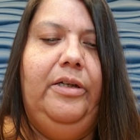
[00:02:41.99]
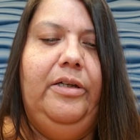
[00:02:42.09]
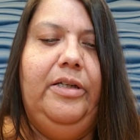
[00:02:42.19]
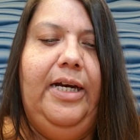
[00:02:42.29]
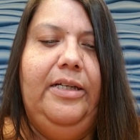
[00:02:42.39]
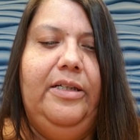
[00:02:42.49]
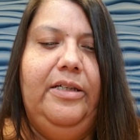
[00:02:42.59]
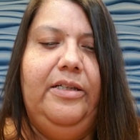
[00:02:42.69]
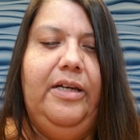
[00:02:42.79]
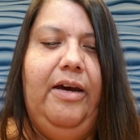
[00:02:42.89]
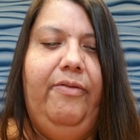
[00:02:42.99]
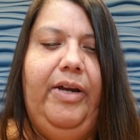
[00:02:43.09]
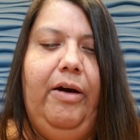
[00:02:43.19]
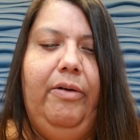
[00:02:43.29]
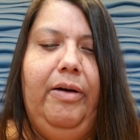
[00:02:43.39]
Scientists have
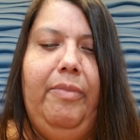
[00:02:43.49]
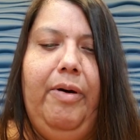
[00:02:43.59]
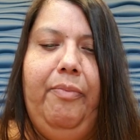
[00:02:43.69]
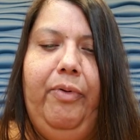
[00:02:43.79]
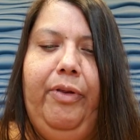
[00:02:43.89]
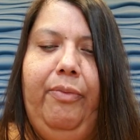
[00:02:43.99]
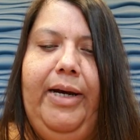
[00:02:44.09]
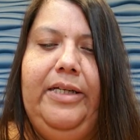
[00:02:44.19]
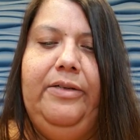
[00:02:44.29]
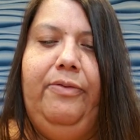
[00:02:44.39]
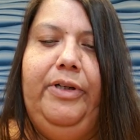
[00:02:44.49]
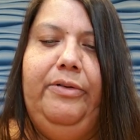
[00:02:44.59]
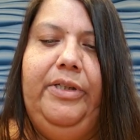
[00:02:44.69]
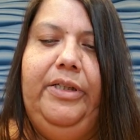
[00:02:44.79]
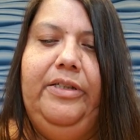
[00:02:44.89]
now come up with ways of
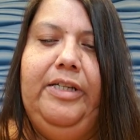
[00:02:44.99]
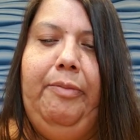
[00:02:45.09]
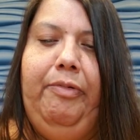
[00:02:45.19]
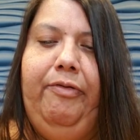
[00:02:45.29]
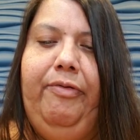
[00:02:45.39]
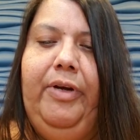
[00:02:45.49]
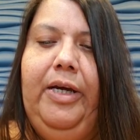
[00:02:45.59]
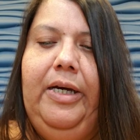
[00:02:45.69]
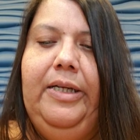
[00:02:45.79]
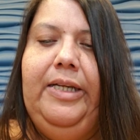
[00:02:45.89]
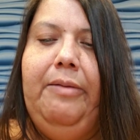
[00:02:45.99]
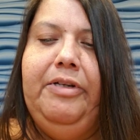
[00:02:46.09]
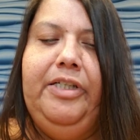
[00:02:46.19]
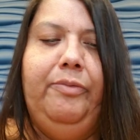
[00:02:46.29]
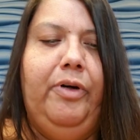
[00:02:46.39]
reducing this type of
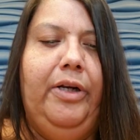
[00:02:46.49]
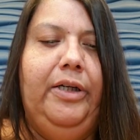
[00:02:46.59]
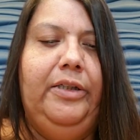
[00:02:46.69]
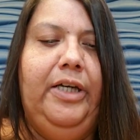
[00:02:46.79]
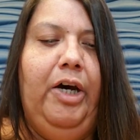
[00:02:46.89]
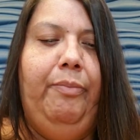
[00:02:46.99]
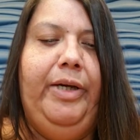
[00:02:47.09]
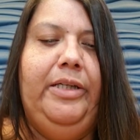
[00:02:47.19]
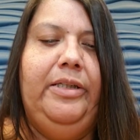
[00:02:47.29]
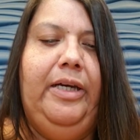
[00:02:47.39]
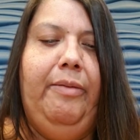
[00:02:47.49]
damaging product to help ease this